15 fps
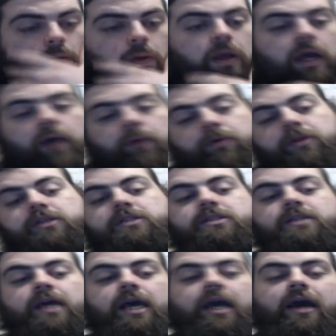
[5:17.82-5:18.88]
I wouldn't
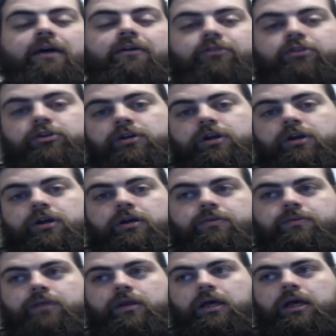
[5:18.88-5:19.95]
say ever,
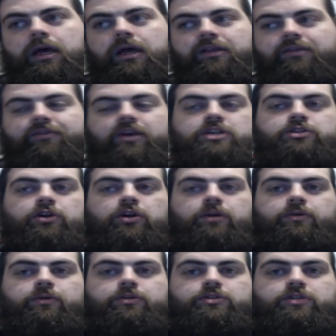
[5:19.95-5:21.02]
at the very start, I
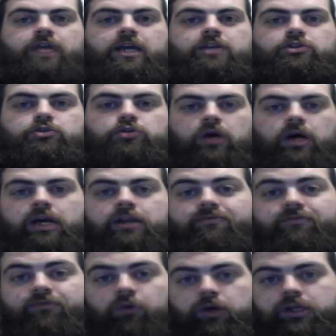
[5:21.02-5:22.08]
would say try and
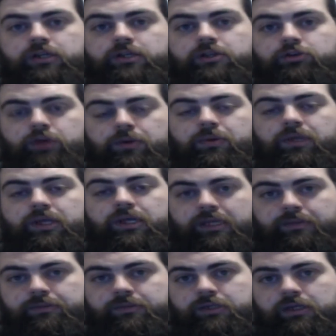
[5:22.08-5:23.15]
avoid AAA
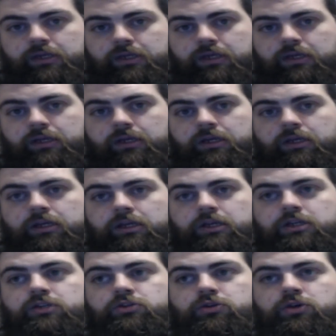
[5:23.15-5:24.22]
games.
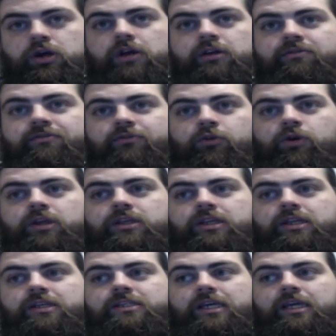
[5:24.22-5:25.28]
Try and avoid
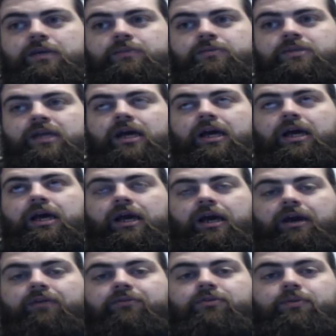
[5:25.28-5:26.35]
these games that
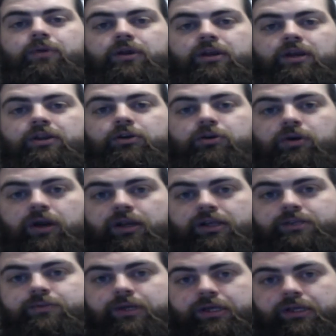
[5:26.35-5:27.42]
everybody and their granny's
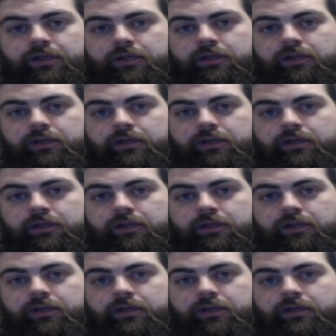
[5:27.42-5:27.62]
playing.